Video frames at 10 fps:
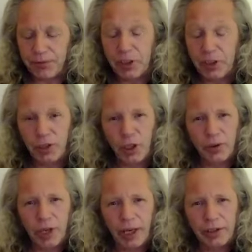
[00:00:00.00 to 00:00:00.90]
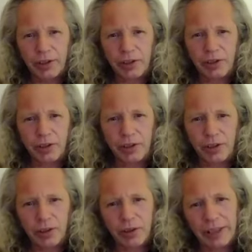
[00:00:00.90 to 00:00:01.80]
didn't know that I'd
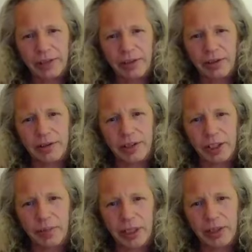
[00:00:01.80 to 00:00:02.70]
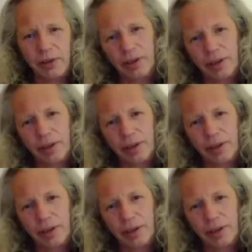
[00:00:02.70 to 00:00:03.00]
contracted TB.